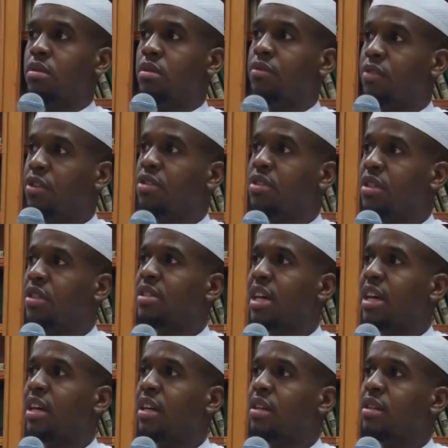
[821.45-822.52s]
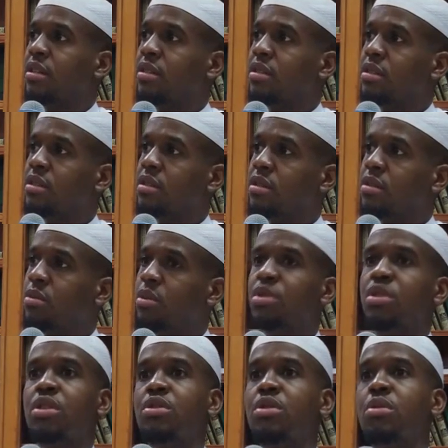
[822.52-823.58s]
The first or the second? Which
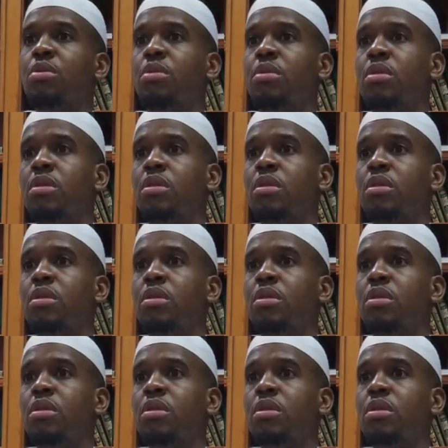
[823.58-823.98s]
of the two?